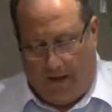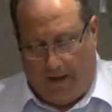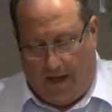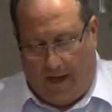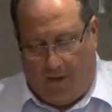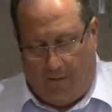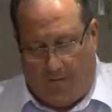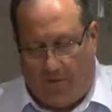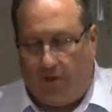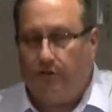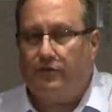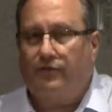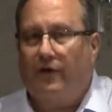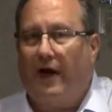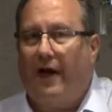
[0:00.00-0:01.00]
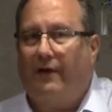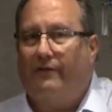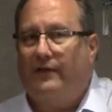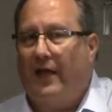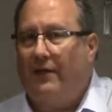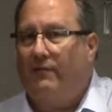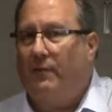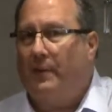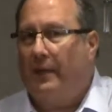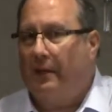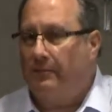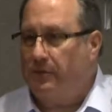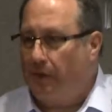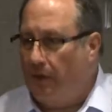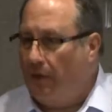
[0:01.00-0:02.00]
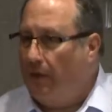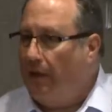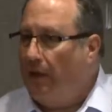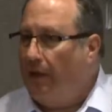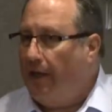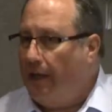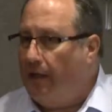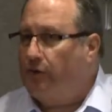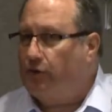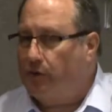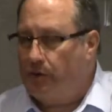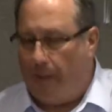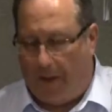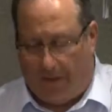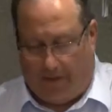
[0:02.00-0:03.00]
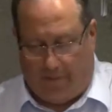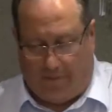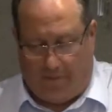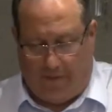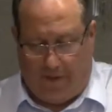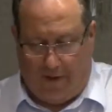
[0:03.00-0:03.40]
Now, verse 5, David becomes a little introspective.